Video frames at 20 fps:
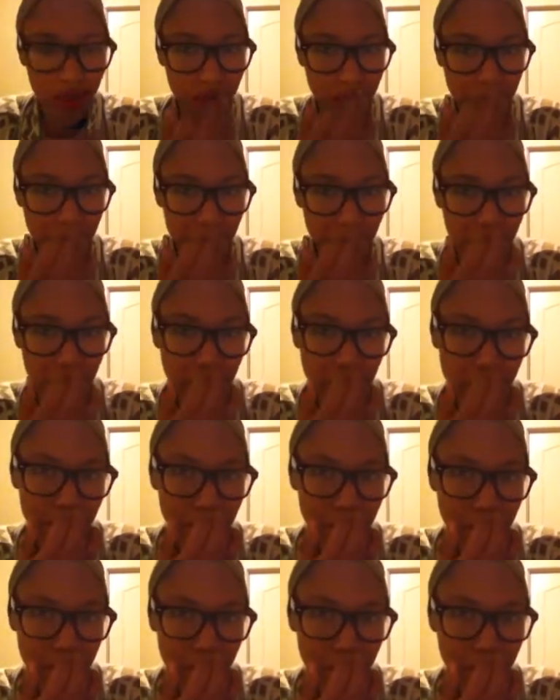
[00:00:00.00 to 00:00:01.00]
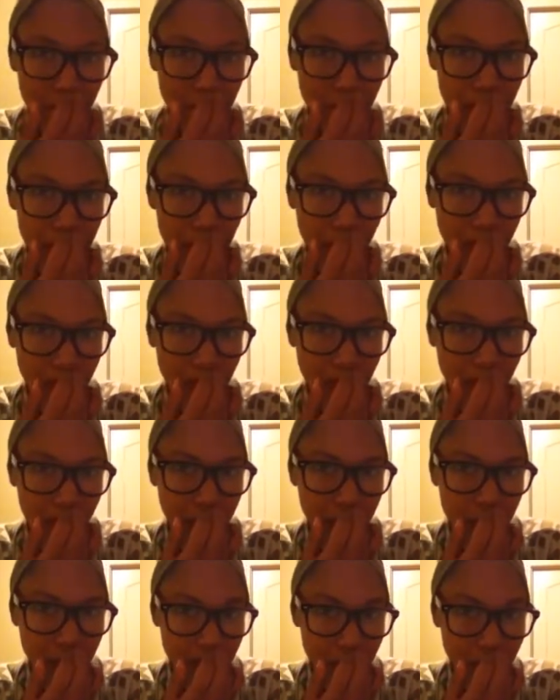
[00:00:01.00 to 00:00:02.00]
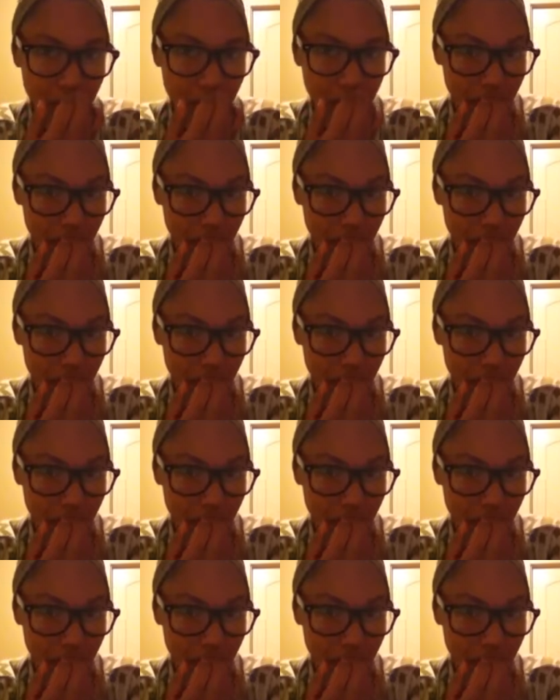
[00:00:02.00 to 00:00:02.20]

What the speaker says: I mean, there probably could have been some that I missed,